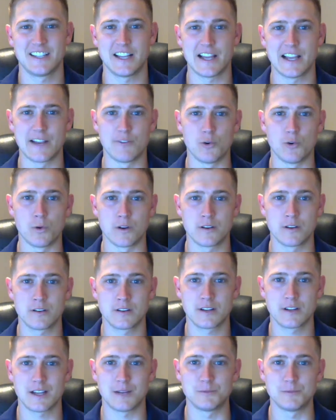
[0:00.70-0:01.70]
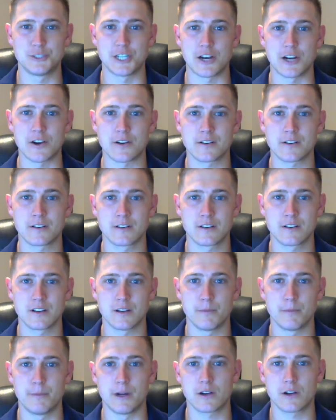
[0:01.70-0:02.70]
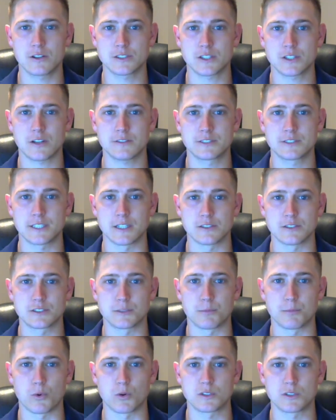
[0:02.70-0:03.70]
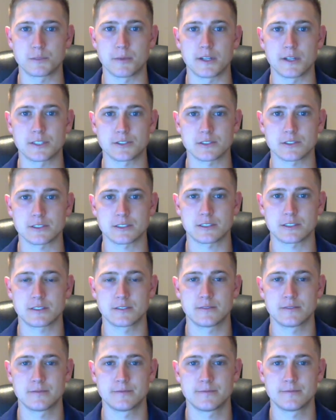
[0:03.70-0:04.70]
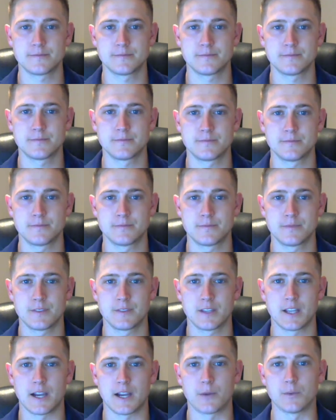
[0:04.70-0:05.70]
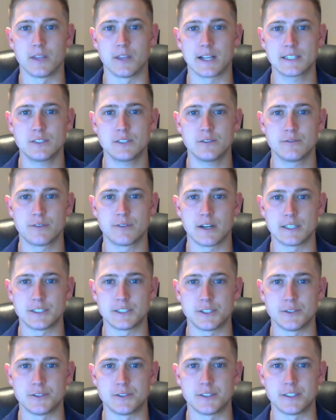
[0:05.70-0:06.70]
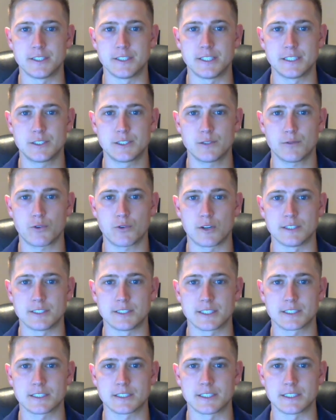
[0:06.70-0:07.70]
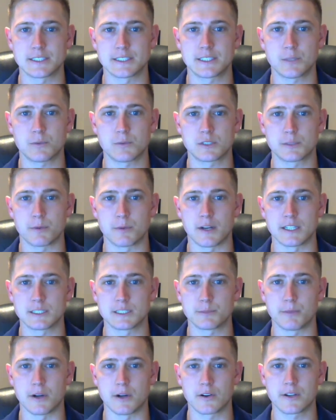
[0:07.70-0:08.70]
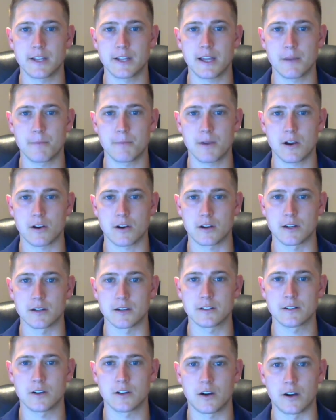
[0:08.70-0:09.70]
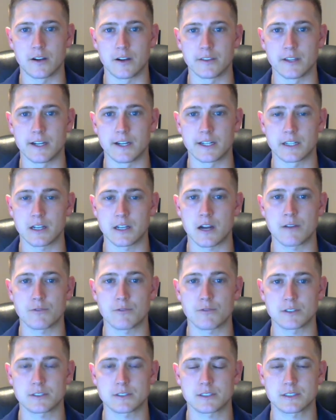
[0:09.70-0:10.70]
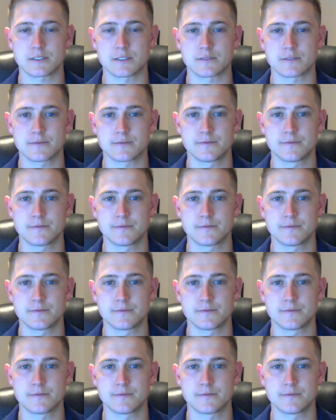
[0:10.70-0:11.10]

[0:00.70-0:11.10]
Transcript: Hey everyone, I'm Jared, a Belkasoft Sales Support Specialist. I would like to invite you to the Digital Forensics and Incident Response Belka Day America online conference.